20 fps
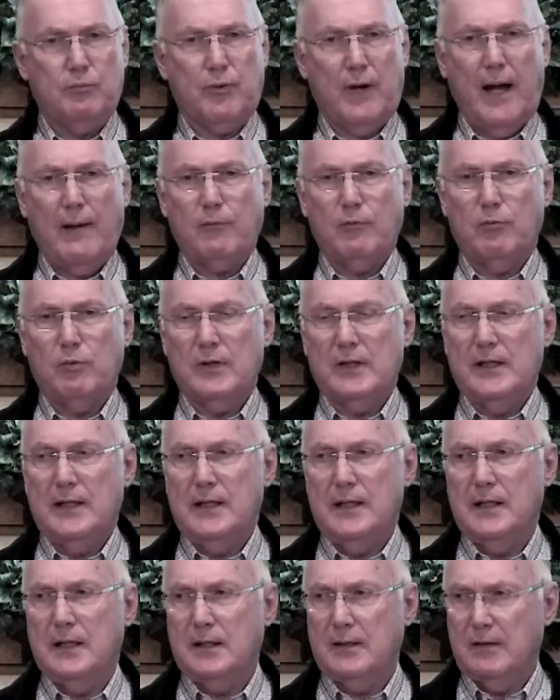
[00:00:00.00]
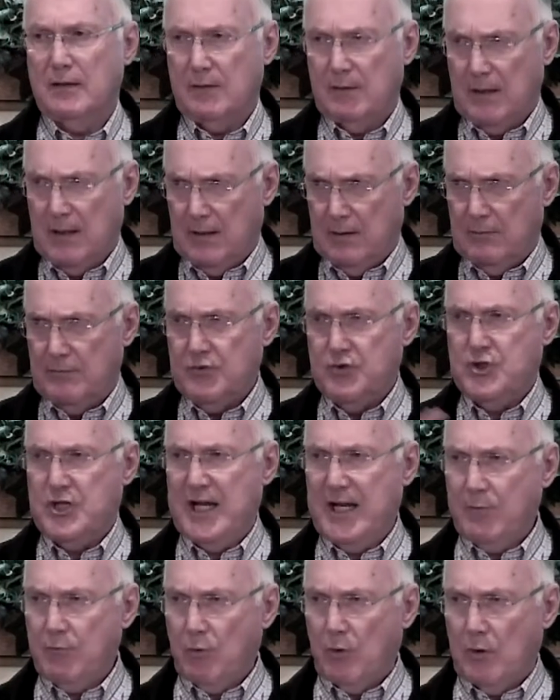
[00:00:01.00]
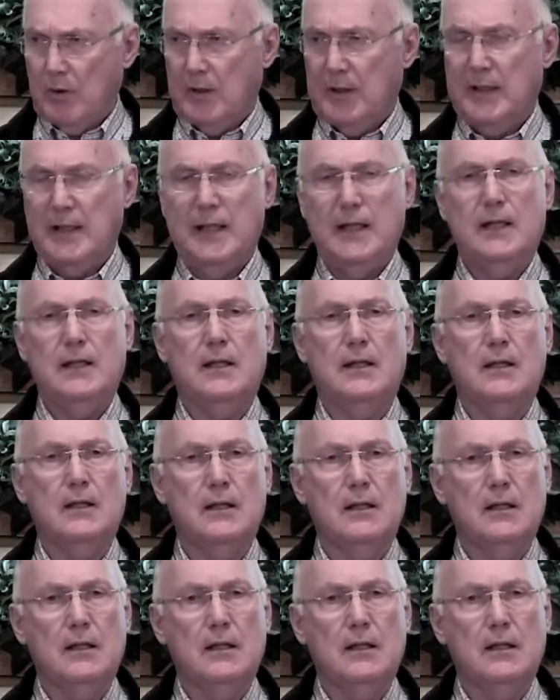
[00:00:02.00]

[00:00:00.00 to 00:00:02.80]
probably generally